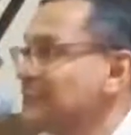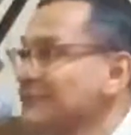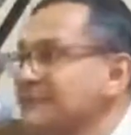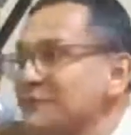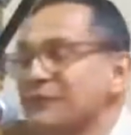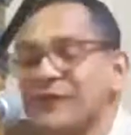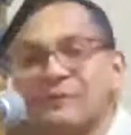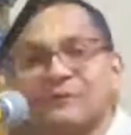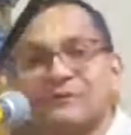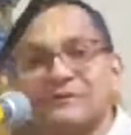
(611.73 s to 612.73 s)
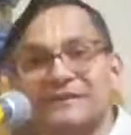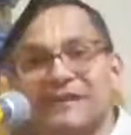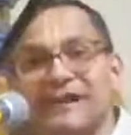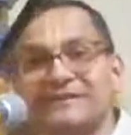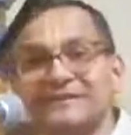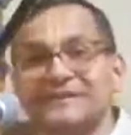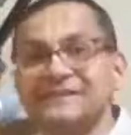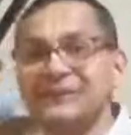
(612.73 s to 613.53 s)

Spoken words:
were, before coming to Krishna consciousness.